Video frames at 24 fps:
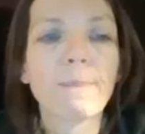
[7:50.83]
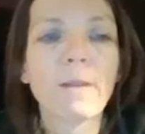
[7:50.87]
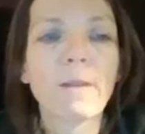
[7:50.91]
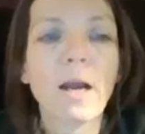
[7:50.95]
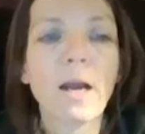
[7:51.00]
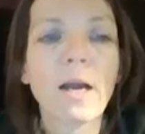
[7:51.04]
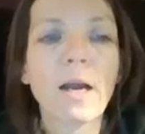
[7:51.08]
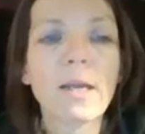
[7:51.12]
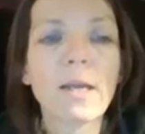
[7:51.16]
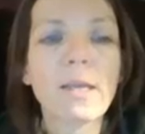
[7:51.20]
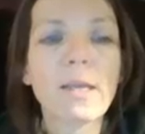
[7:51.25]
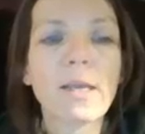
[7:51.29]

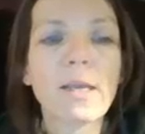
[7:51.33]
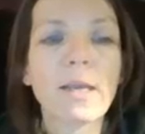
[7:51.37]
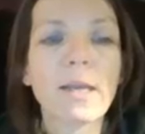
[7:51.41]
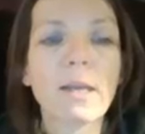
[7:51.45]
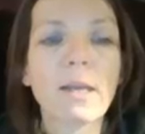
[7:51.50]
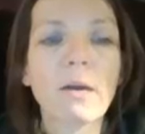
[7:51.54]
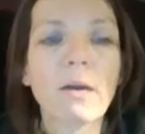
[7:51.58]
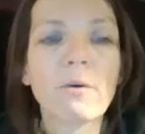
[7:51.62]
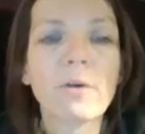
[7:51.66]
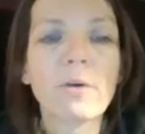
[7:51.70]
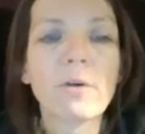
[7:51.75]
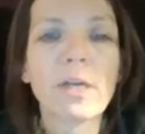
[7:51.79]
I can
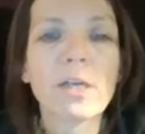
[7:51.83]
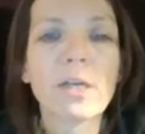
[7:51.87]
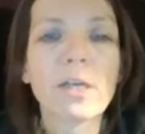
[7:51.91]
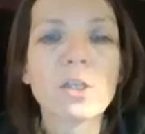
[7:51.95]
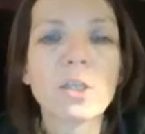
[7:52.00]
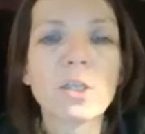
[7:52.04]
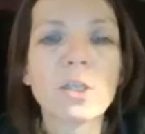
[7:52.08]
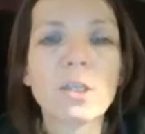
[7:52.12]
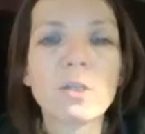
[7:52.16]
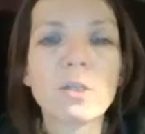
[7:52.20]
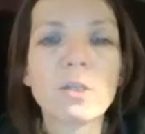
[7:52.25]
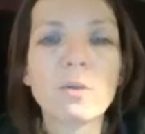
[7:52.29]
now
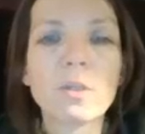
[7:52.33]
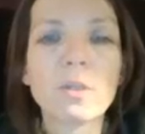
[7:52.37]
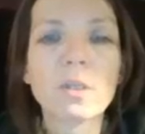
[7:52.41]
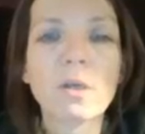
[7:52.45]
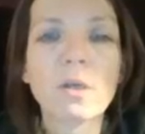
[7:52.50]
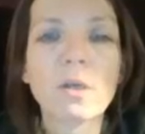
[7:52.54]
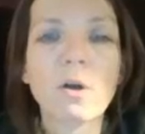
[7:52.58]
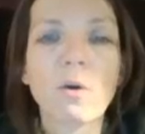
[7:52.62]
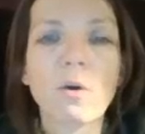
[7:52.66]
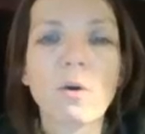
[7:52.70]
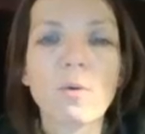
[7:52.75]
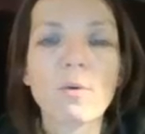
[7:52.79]
actually use a
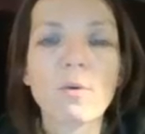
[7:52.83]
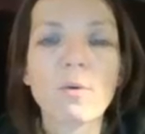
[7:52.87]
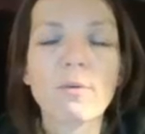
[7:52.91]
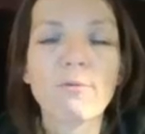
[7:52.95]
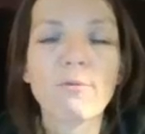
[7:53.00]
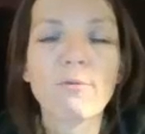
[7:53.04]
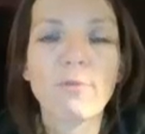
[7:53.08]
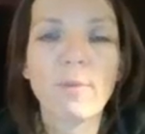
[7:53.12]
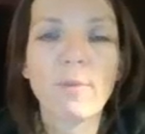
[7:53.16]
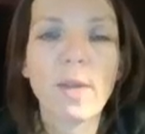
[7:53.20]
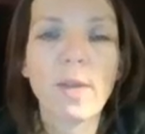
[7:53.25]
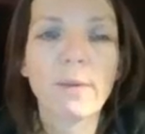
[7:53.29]
code
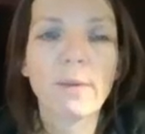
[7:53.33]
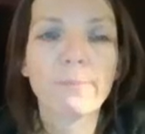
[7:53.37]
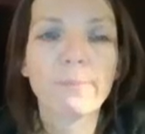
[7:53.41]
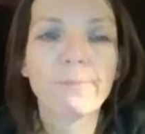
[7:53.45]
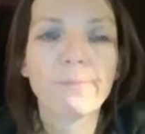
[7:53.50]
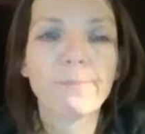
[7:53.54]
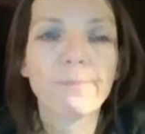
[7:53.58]
from here.